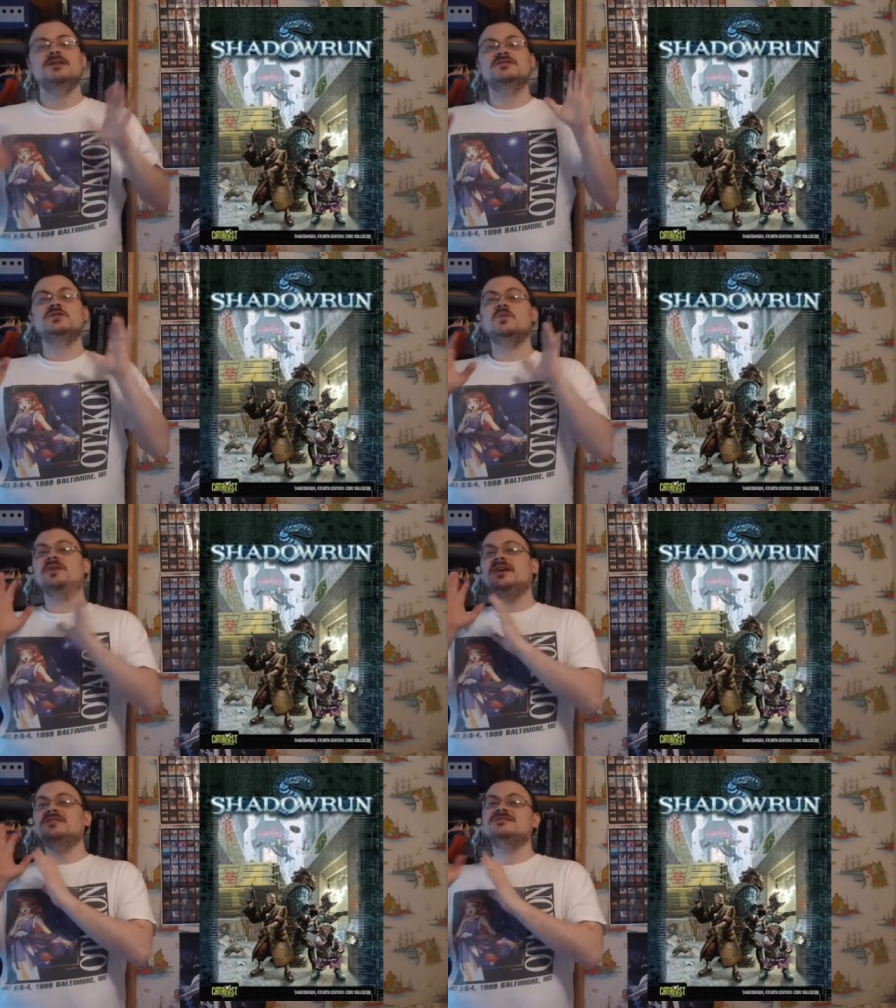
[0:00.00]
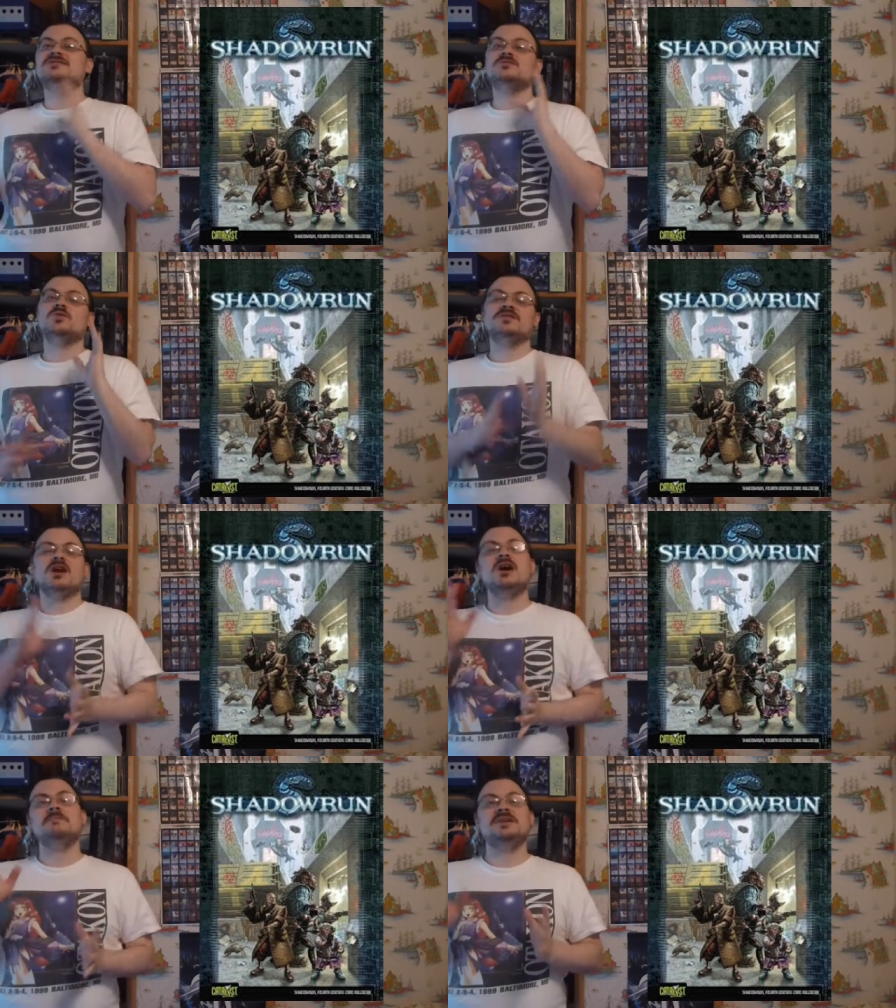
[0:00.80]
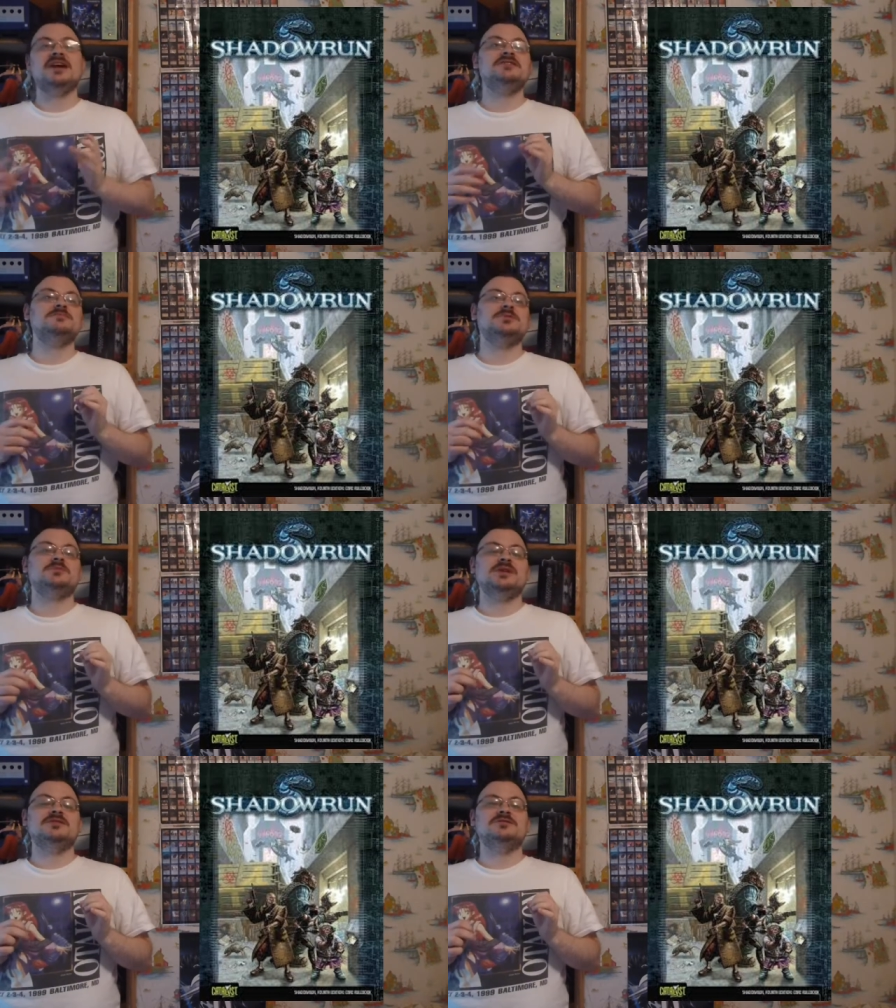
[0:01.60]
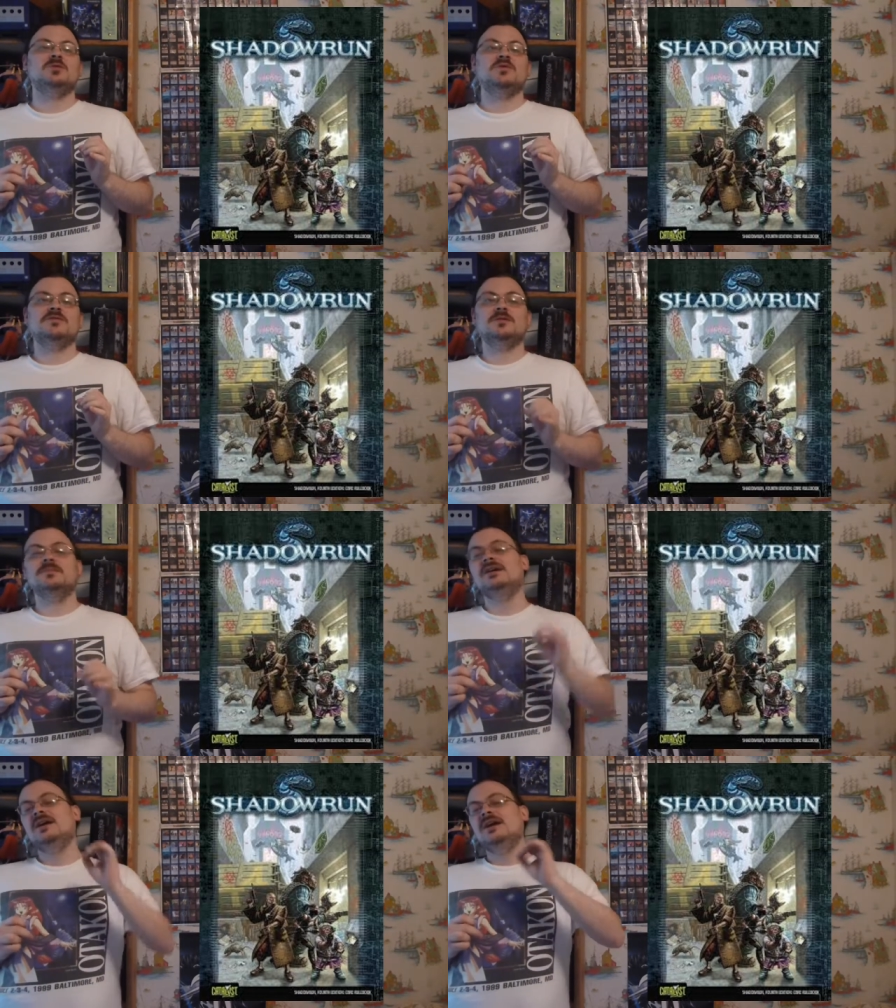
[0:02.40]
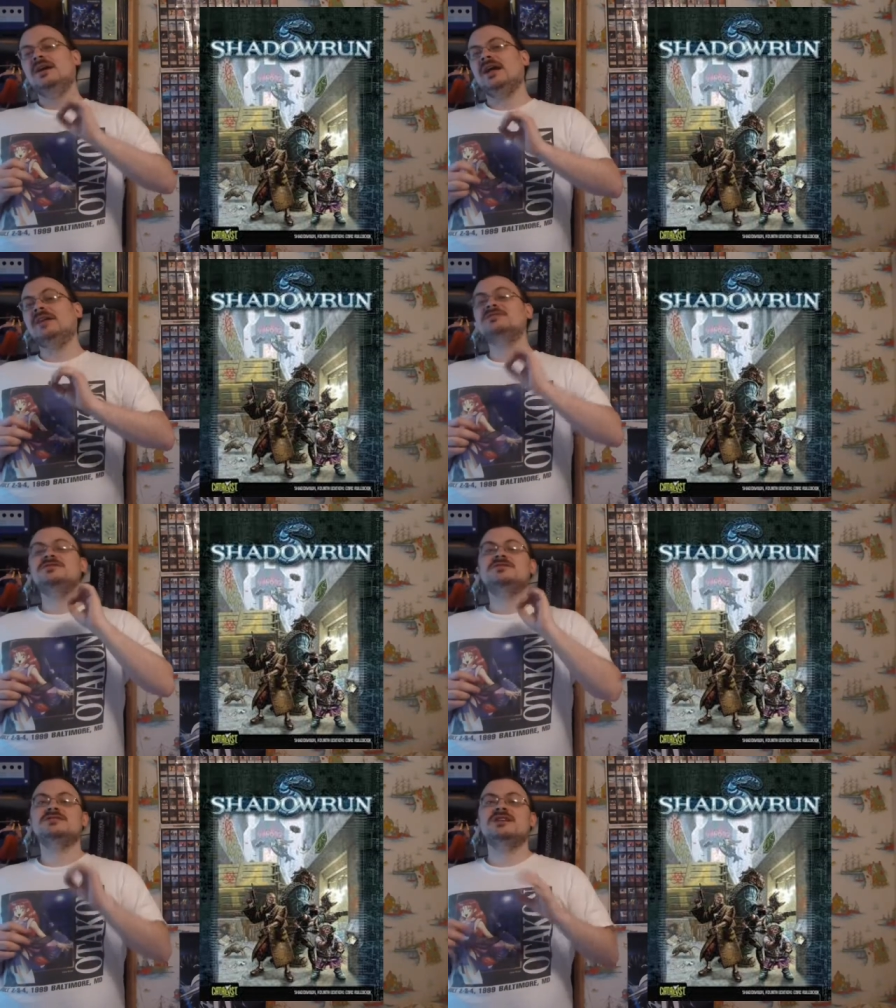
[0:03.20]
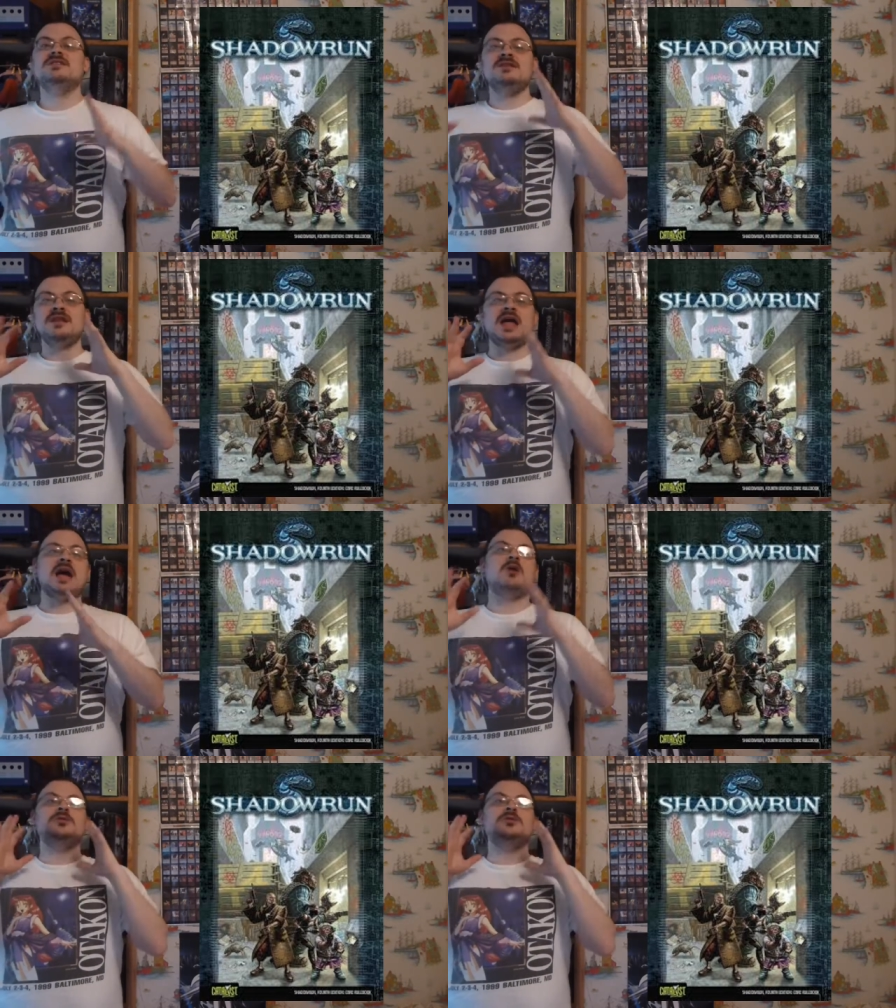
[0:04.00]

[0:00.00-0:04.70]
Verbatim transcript: So there is this sort of combination between the two of them. It's just that now